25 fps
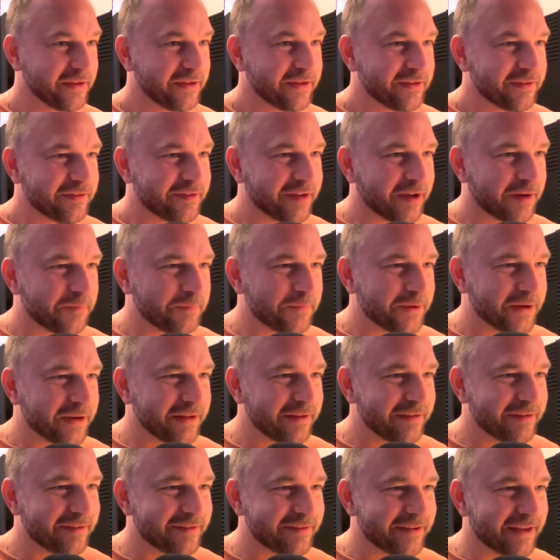
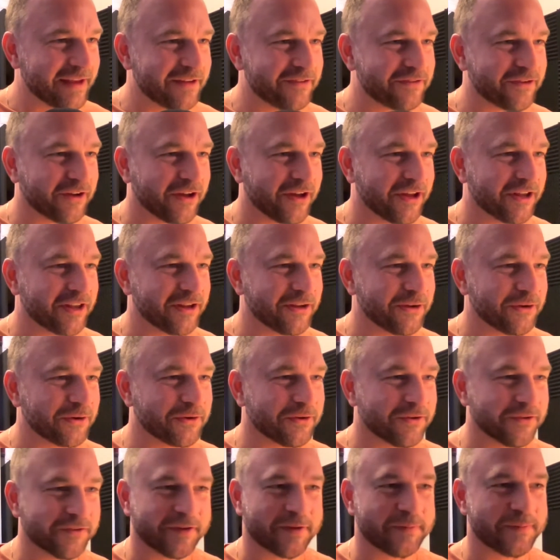somebody says on
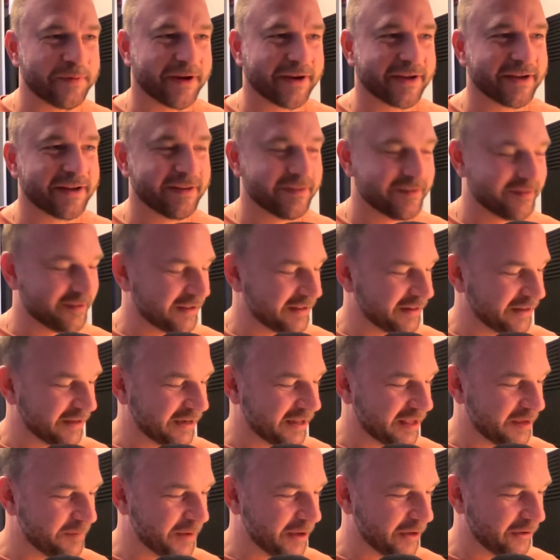Locals, I'm not going to say the
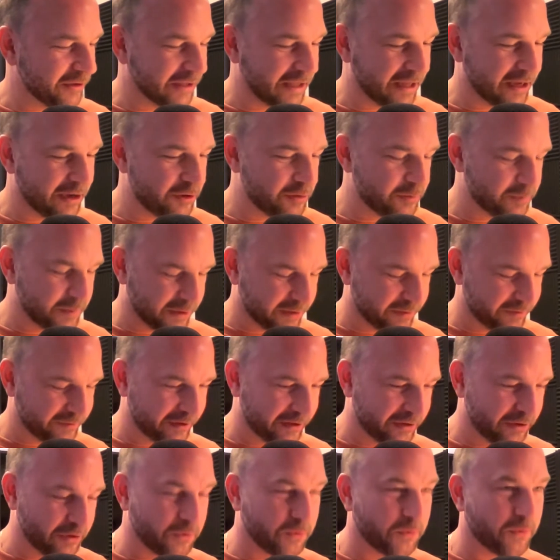name out loud because
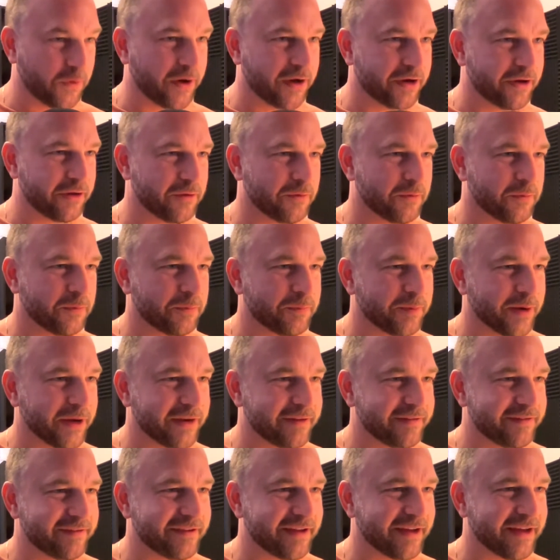I don't want to,
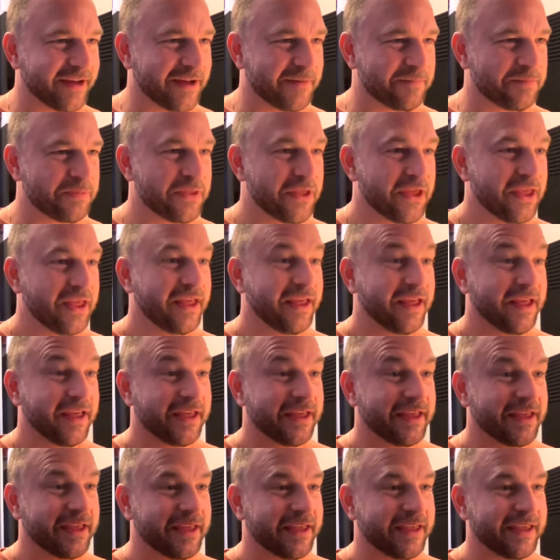but
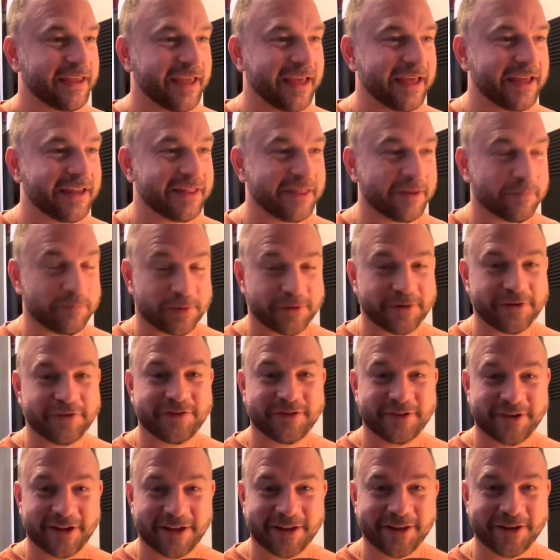the
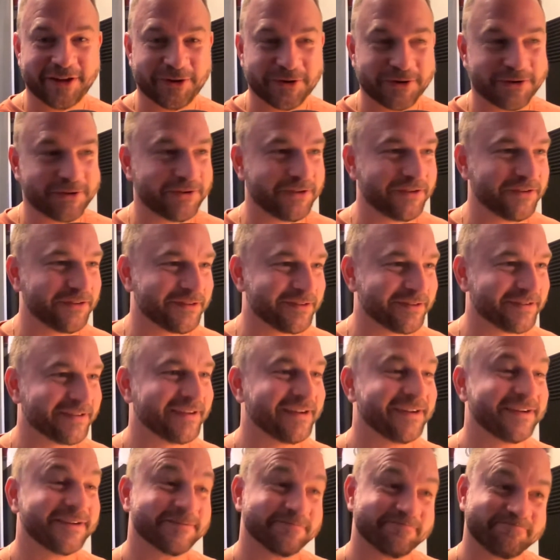person on Locals,
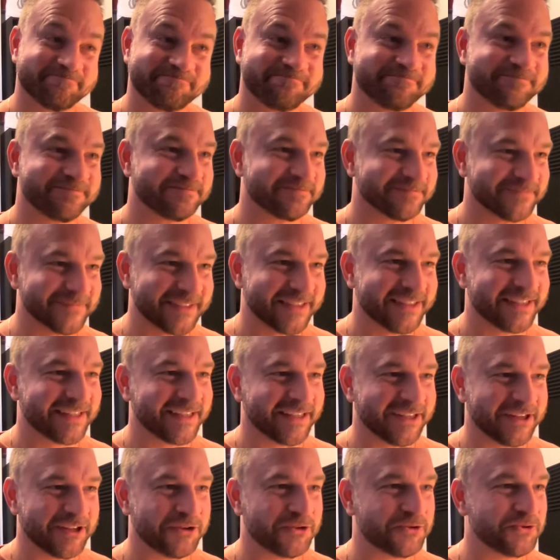
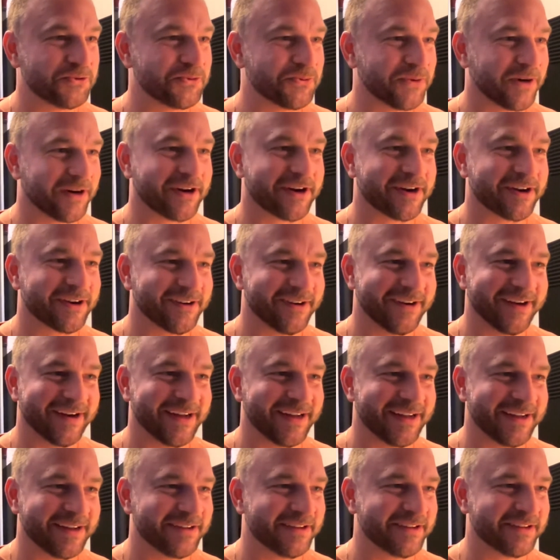you
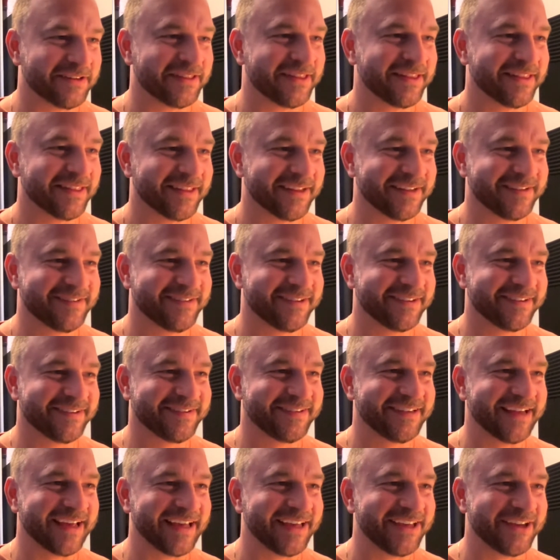are, let's
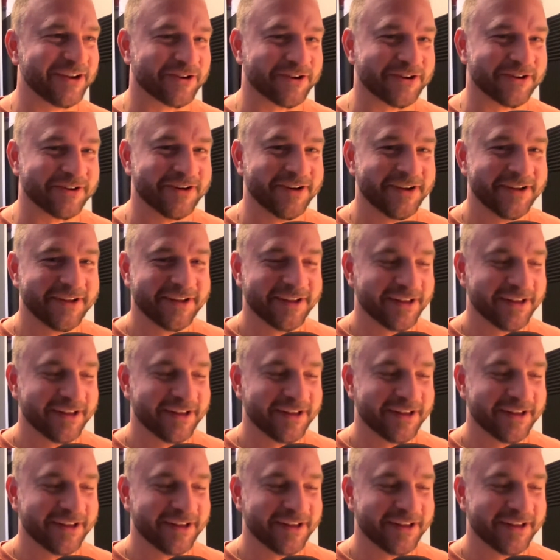just say you're